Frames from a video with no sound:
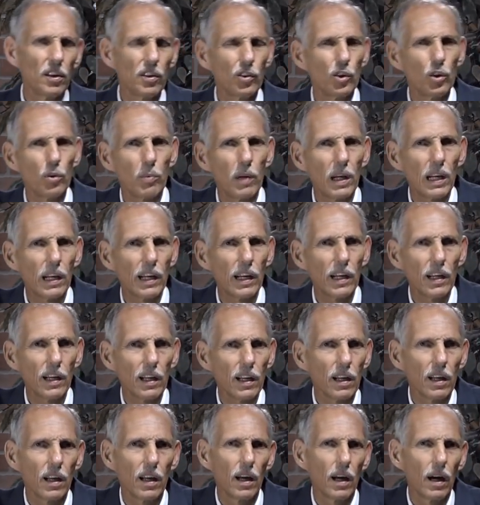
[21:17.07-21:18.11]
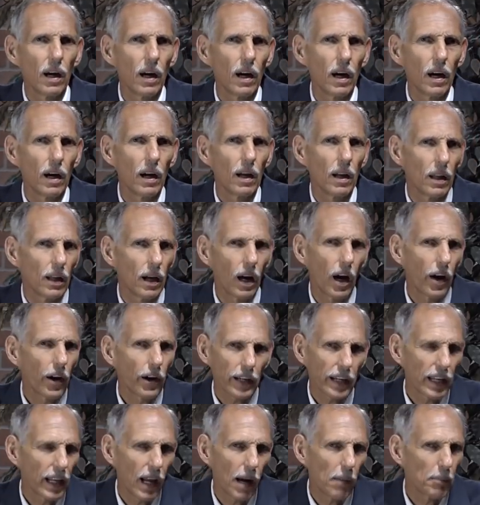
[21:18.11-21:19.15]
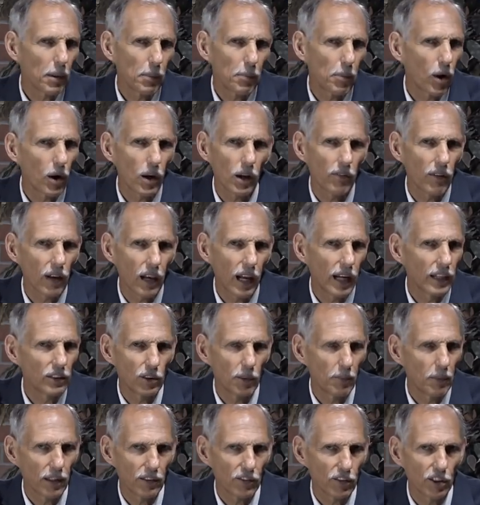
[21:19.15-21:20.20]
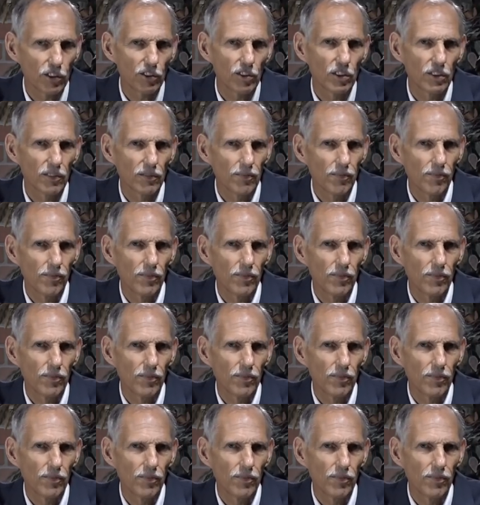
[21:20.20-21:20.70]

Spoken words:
you really cannot be part of Elijah message.